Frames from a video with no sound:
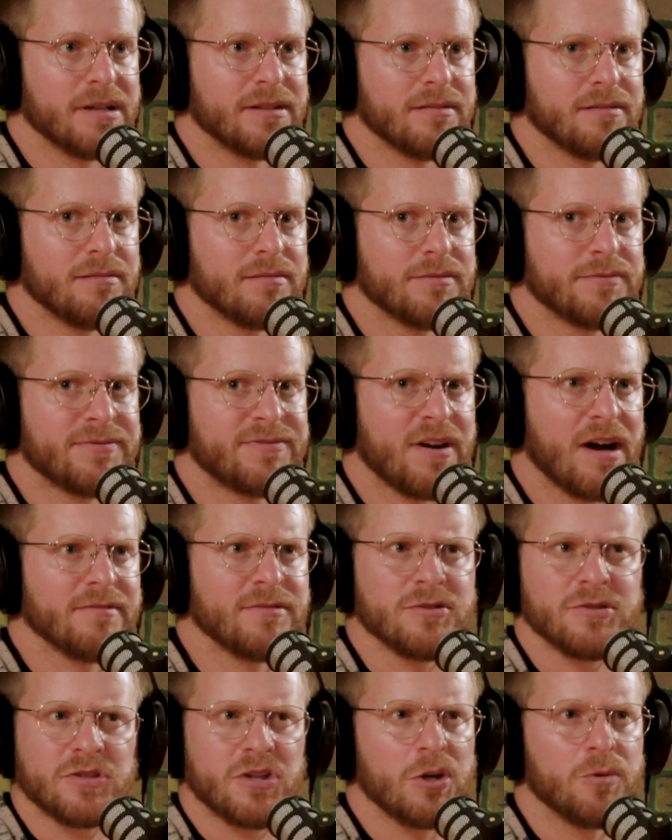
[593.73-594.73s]
but
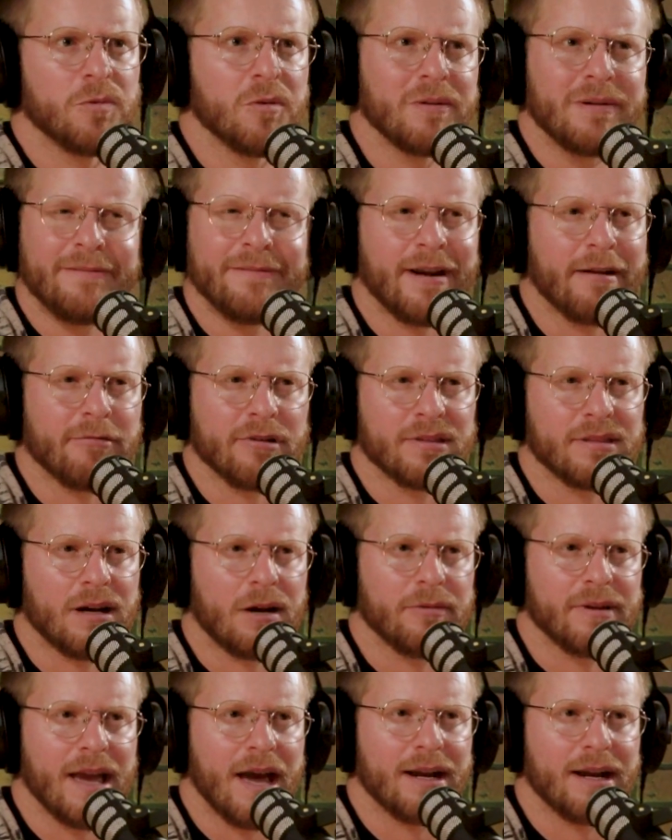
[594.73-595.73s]
5 years ago, we would have never thought we